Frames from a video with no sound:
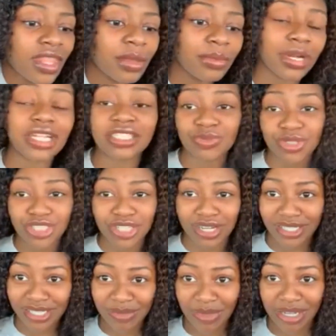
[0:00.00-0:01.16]
but i just want y'all to
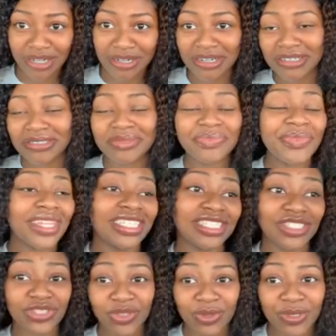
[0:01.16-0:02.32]
see my car
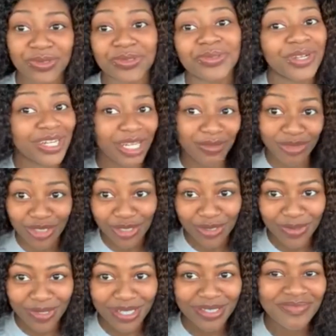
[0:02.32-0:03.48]
She's so cute. Her name's
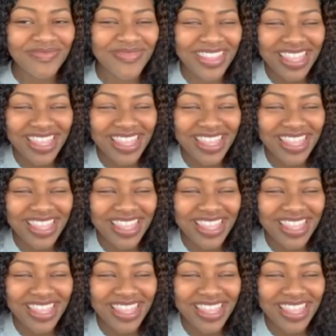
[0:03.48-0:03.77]
Junie.